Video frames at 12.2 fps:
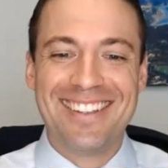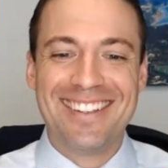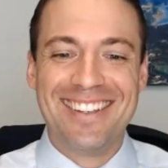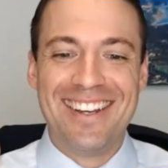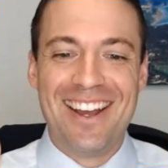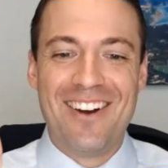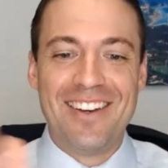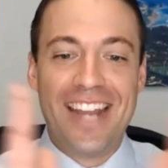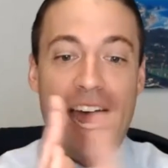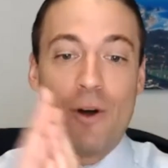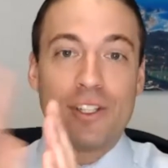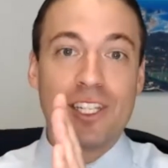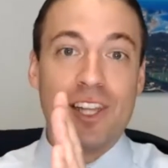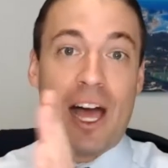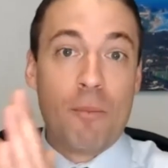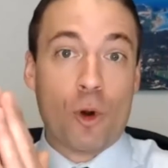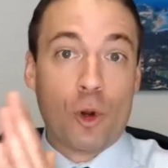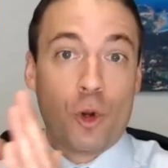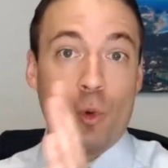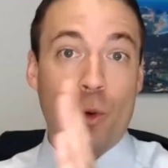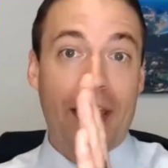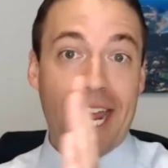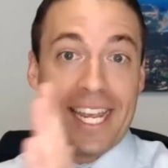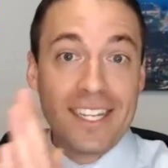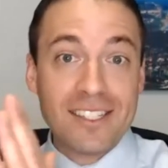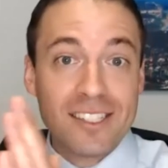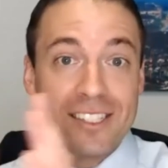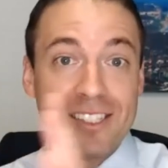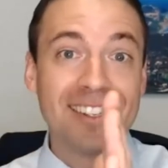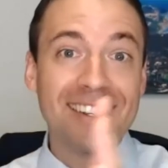You know, now it's a lot more grays,